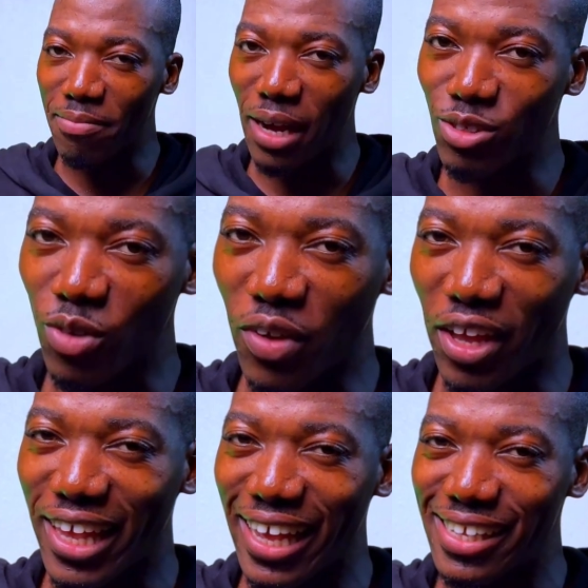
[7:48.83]
them out of your
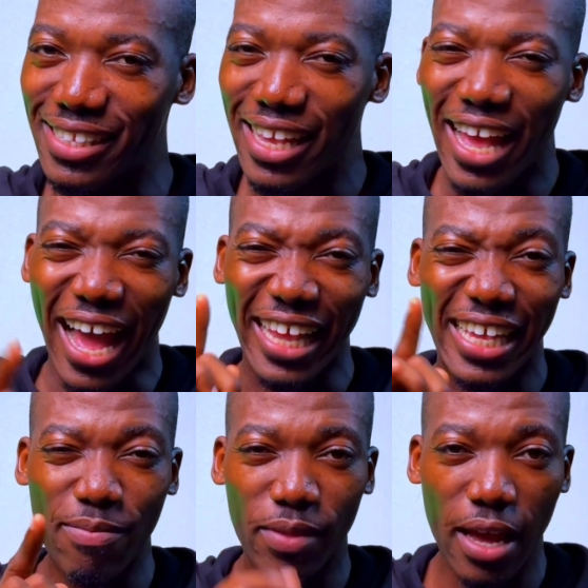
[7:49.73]
ears and
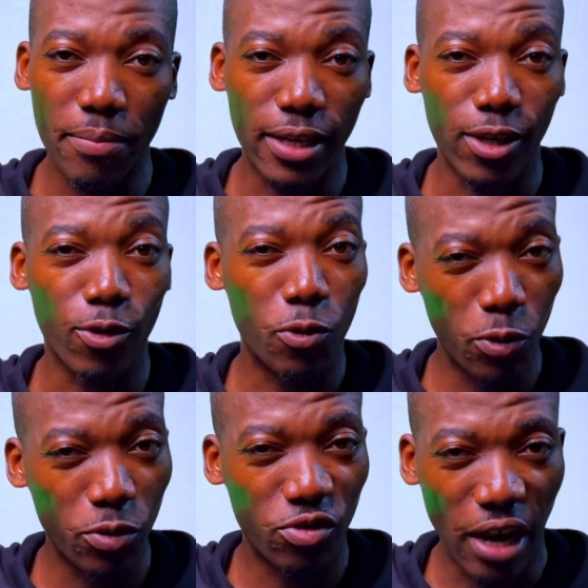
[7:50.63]
keep them in a
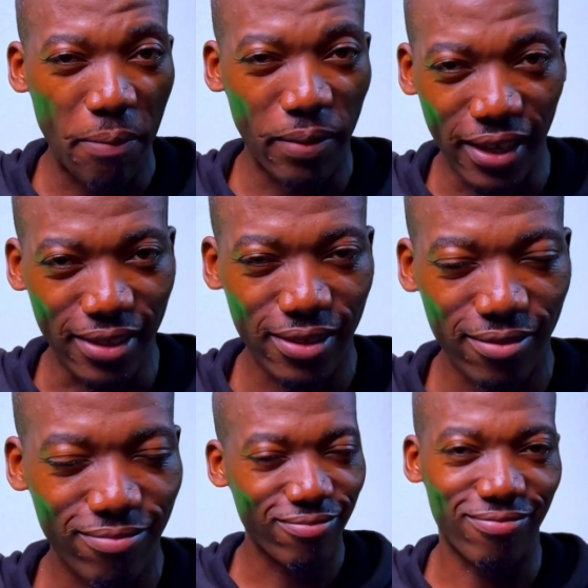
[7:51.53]
cool, dry place.
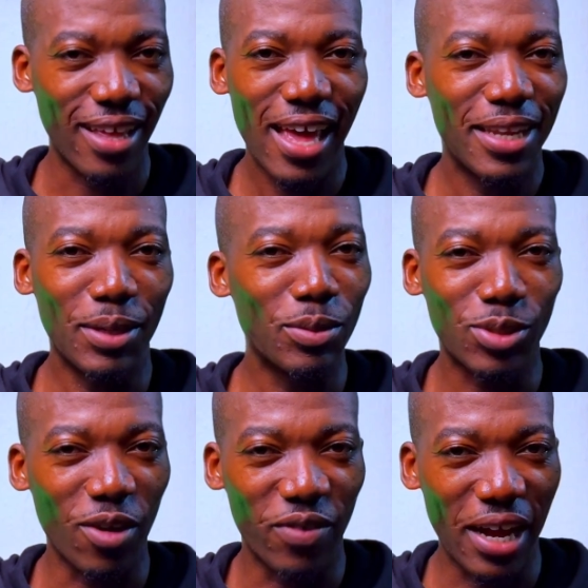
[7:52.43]
They won't
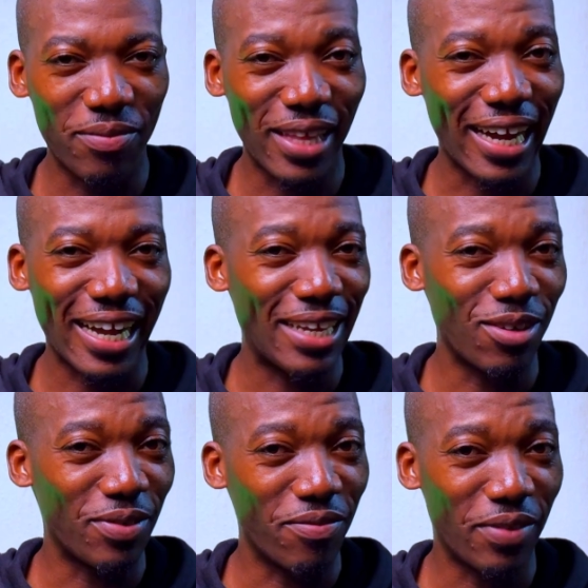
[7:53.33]
survive that kind
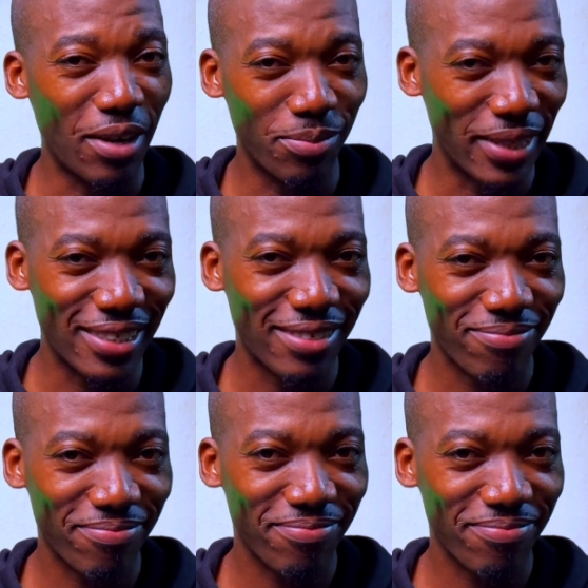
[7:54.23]
of environment.